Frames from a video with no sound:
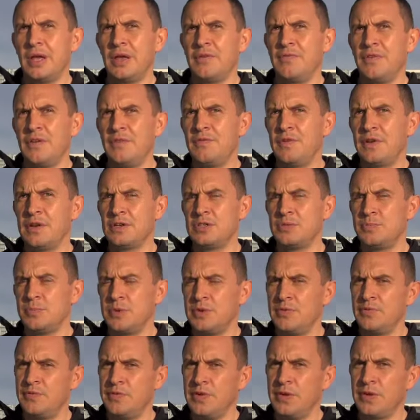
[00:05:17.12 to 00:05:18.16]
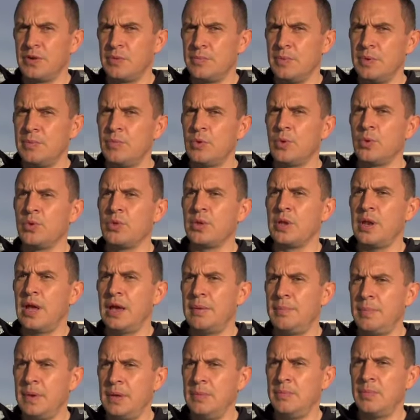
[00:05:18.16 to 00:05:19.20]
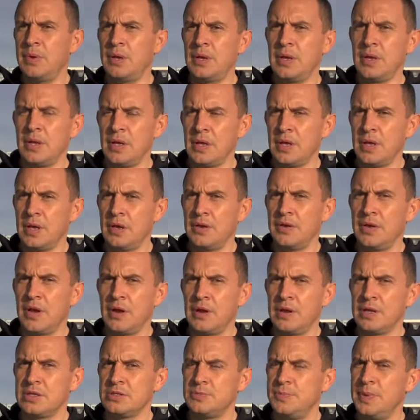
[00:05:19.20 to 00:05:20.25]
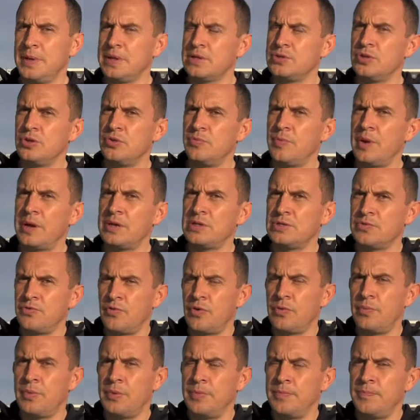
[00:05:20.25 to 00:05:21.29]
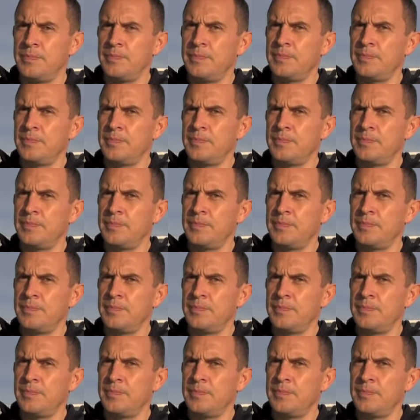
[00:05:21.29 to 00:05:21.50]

if they're finished midfield, i be more than happy, but don't expect too much from them.